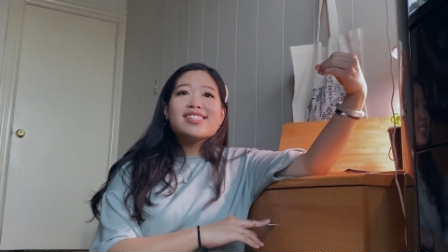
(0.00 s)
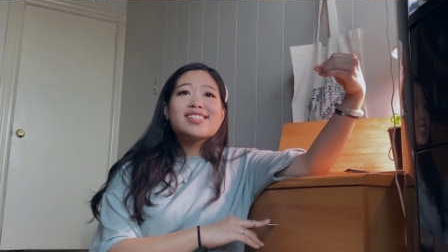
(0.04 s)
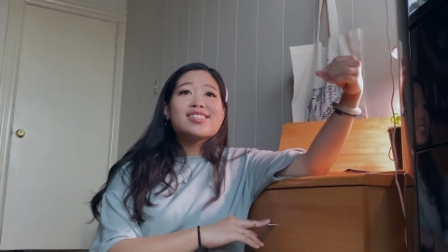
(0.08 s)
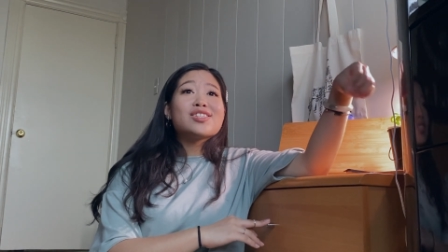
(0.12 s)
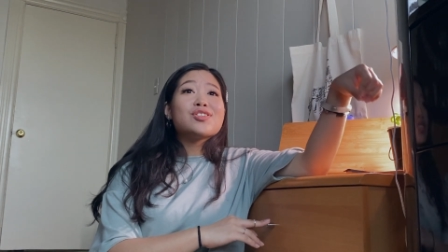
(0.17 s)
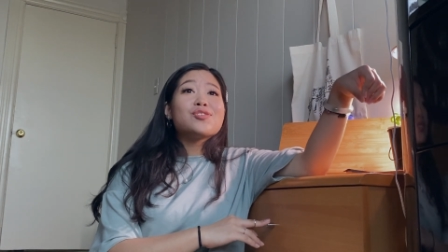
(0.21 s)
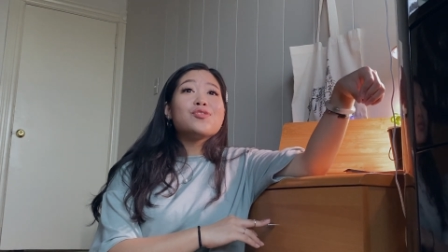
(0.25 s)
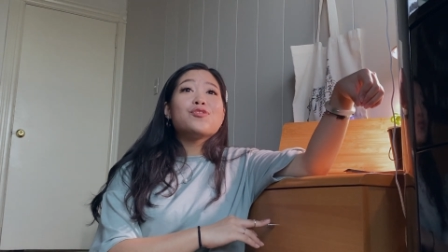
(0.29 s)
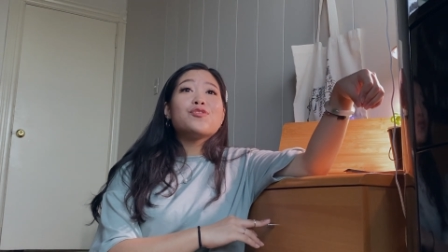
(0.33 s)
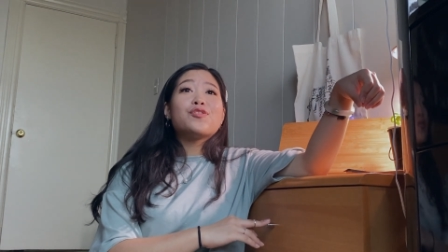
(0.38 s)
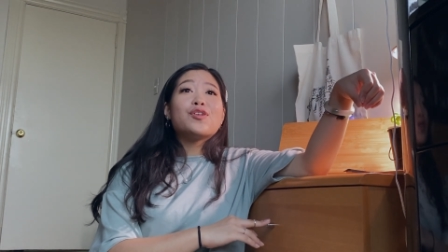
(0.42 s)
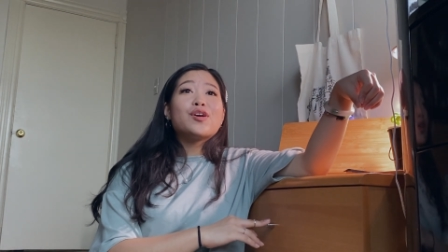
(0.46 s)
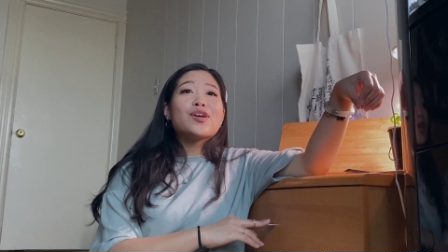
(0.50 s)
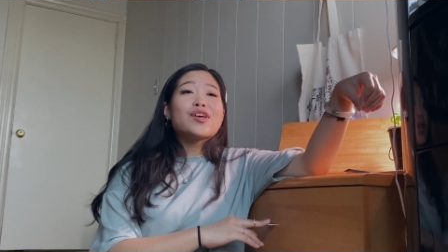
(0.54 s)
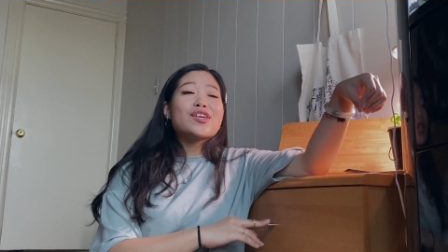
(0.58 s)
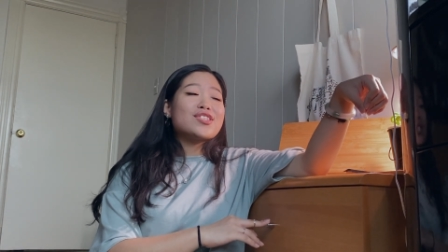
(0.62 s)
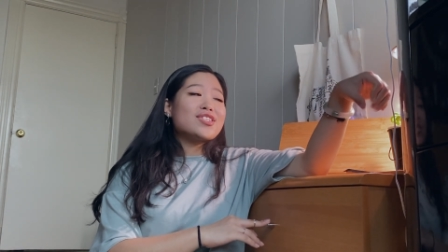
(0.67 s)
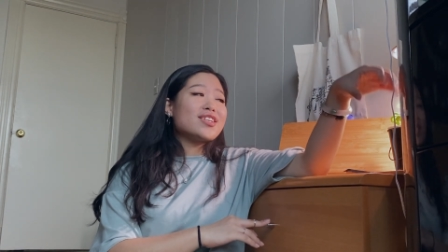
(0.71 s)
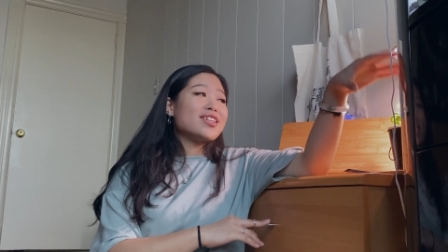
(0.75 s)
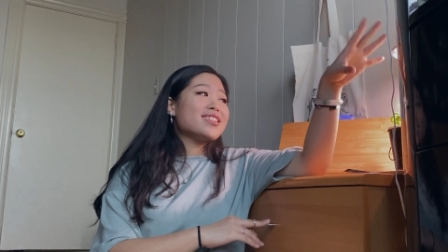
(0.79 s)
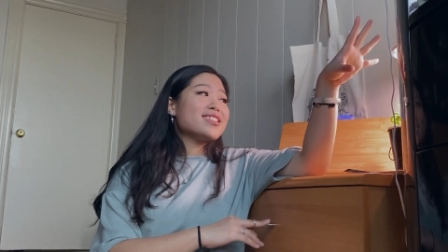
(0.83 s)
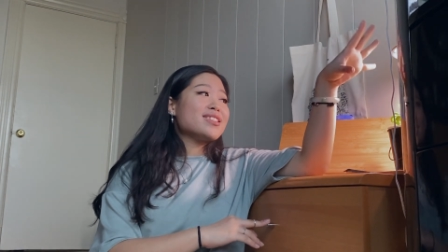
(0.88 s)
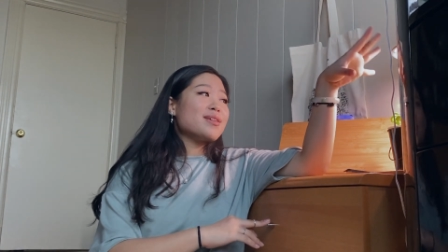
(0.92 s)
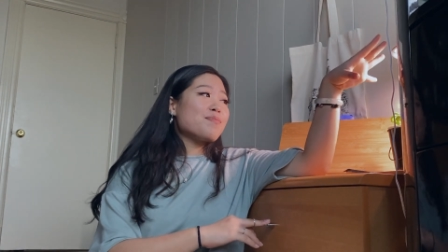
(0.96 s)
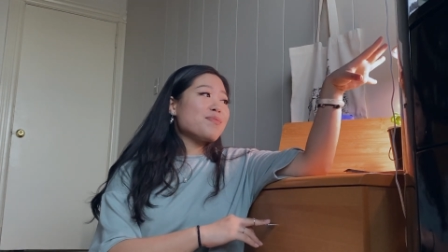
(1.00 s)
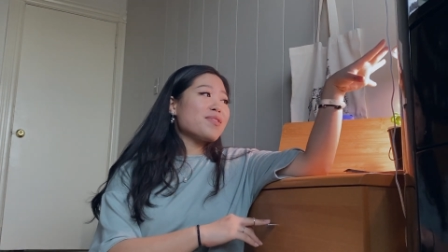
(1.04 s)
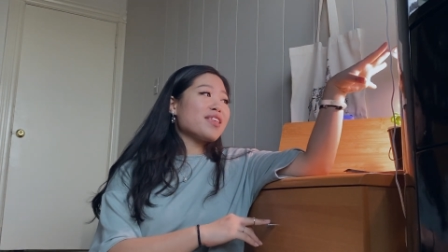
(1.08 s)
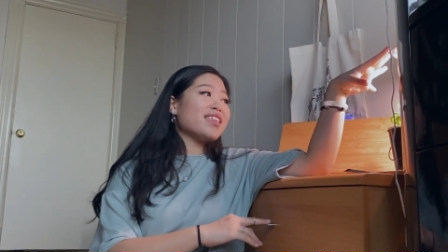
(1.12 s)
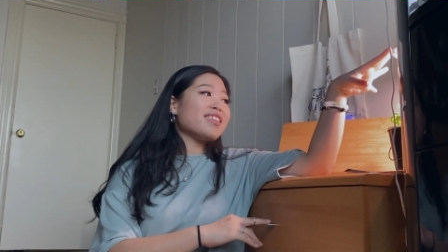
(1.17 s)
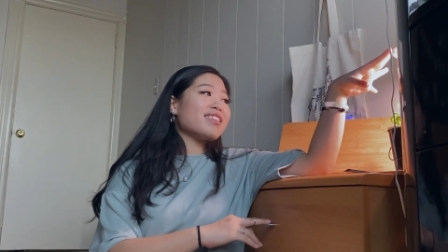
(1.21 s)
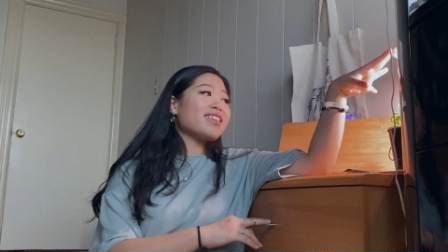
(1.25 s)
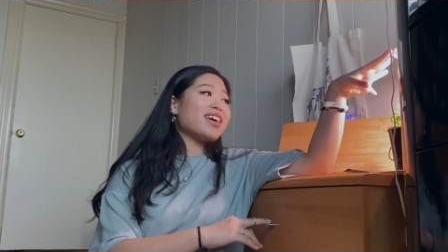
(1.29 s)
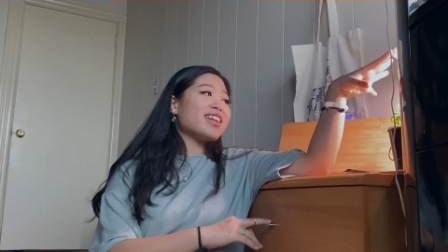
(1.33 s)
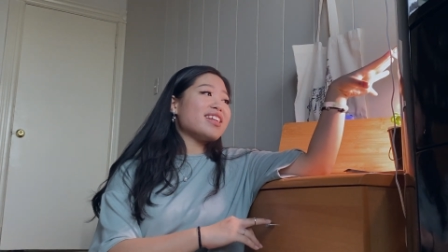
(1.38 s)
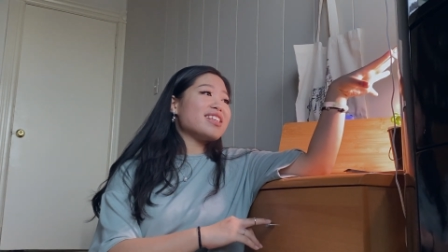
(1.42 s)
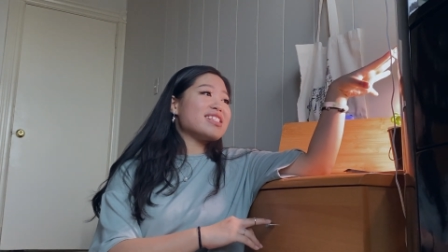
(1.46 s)
to focus on something
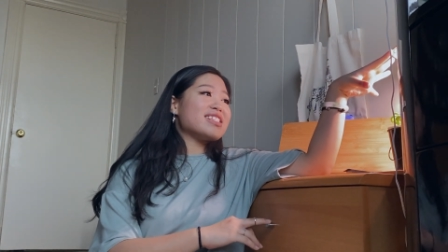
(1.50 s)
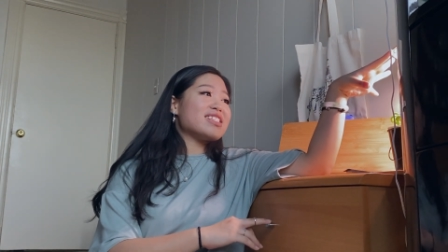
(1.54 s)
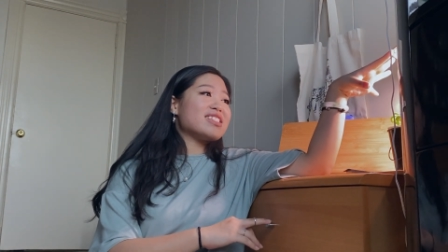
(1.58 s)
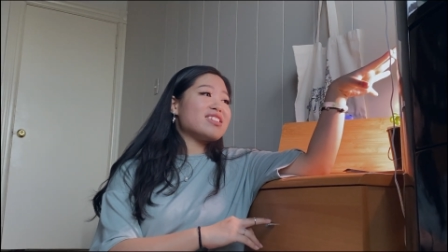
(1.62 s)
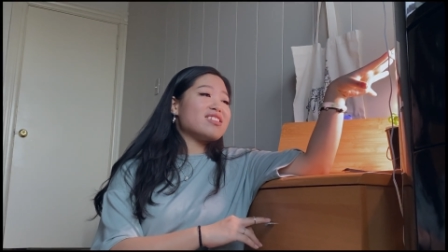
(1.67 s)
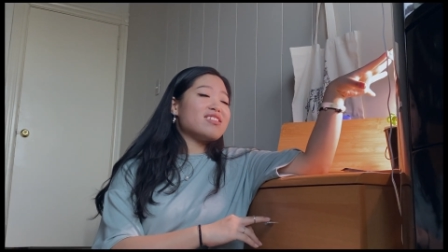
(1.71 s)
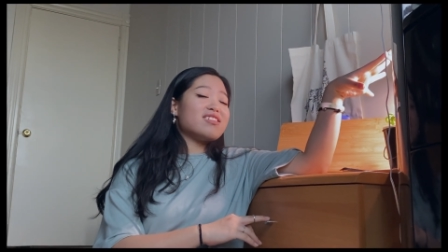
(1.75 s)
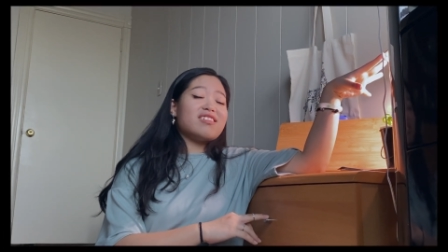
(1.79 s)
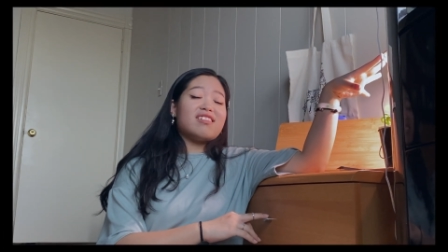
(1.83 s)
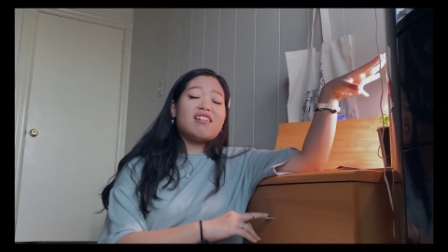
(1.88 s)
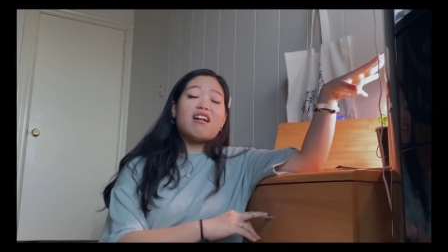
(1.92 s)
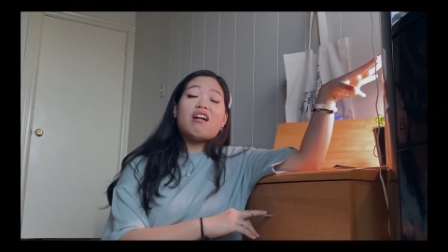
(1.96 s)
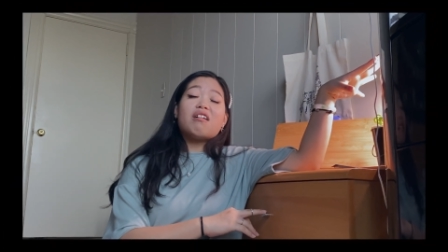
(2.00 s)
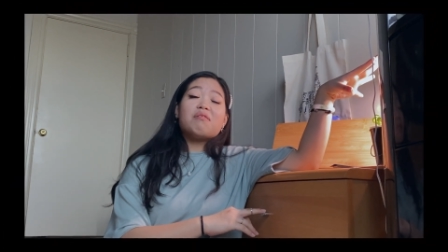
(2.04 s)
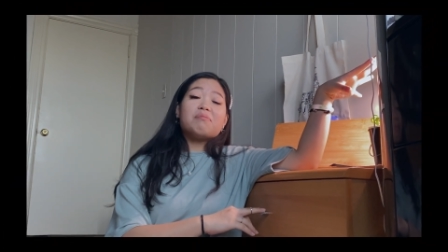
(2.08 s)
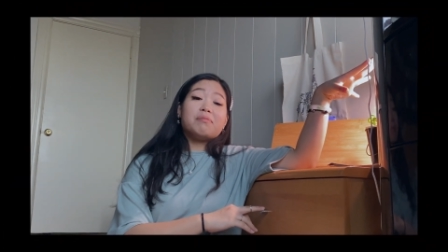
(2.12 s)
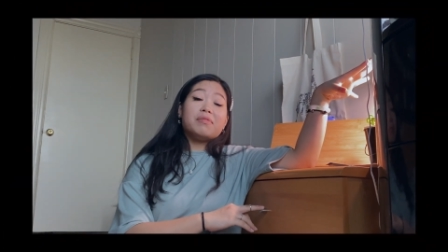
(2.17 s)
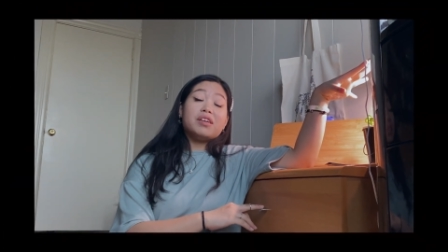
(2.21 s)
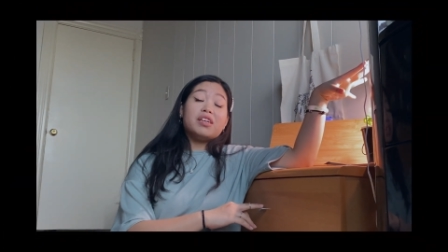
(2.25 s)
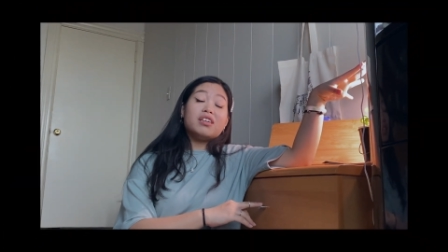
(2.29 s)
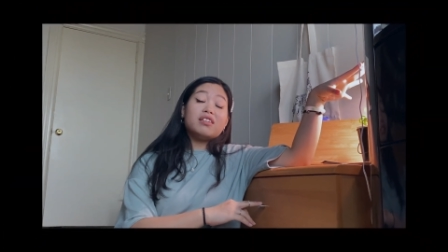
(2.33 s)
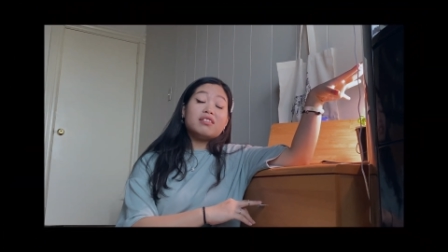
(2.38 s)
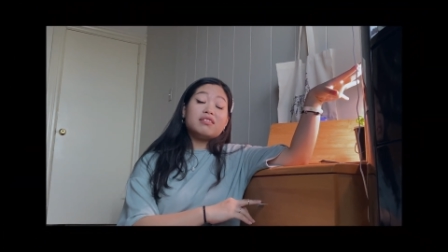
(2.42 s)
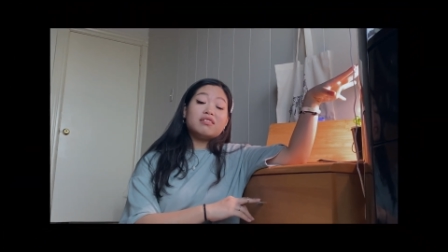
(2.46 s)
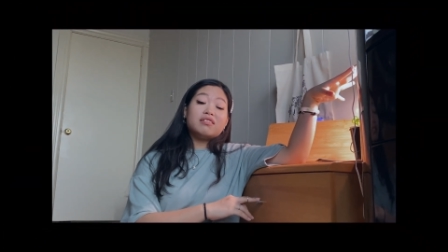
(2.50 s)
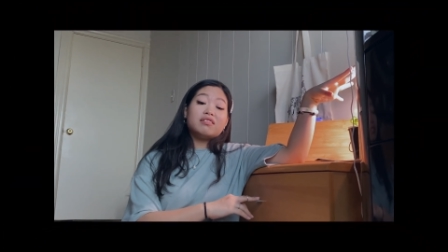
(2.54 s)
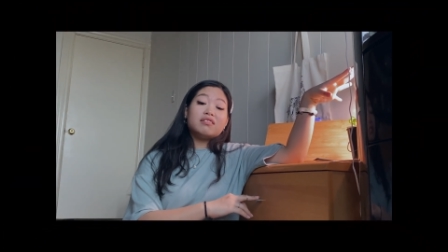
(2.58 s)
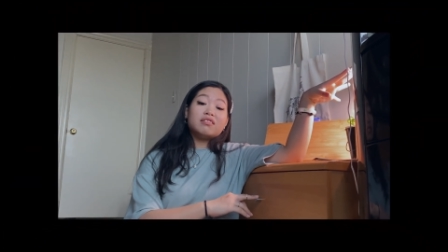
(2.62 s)
that is not me